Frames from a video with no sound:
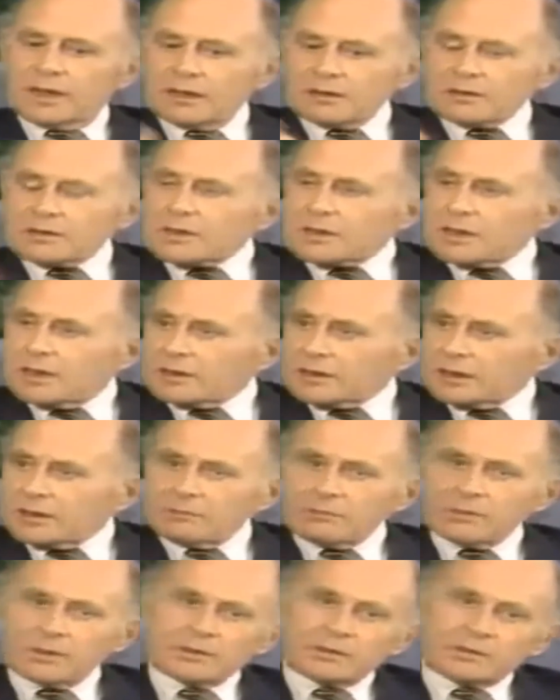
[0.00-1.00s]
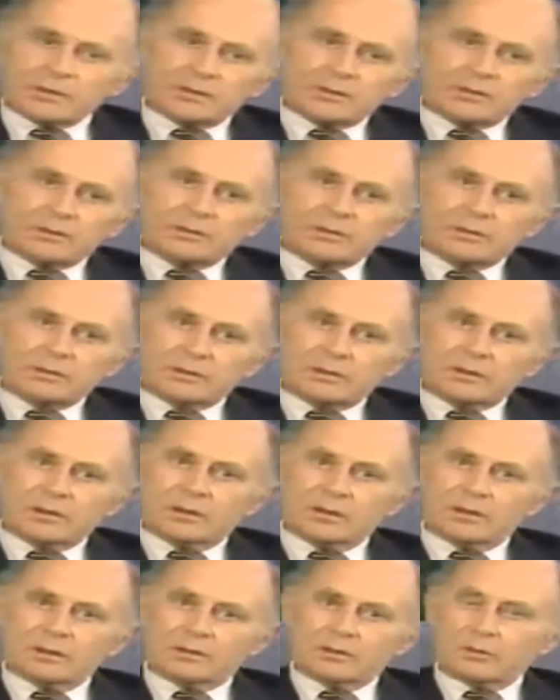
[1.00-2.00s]
outside enemies,
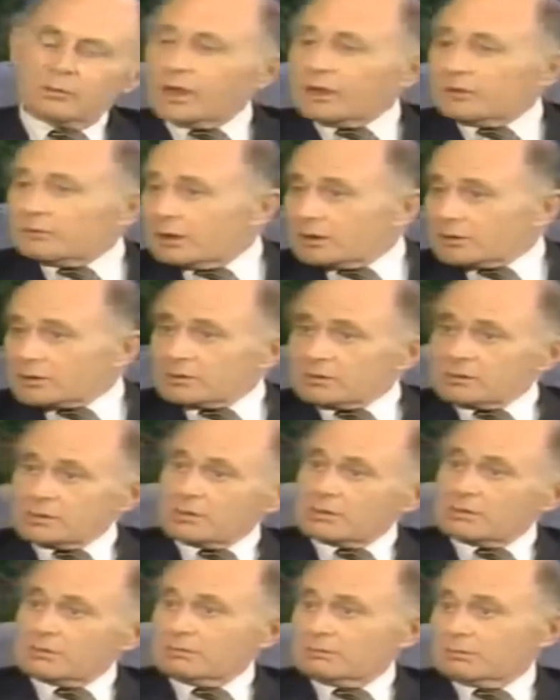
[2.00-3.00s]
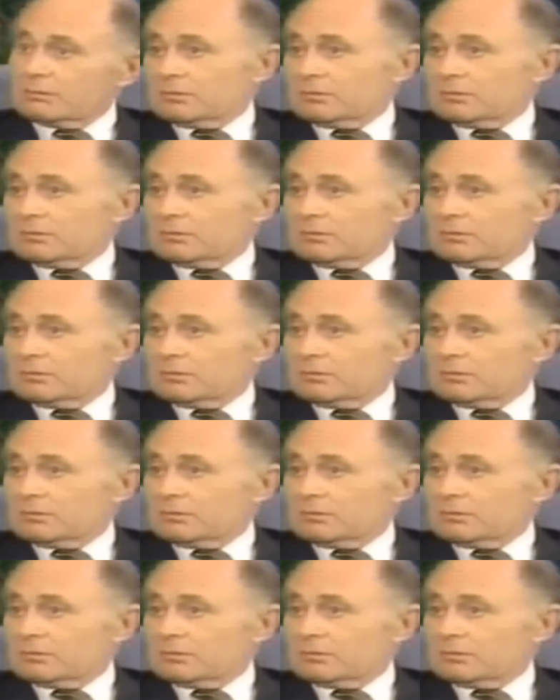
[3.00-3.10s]
the White Russians.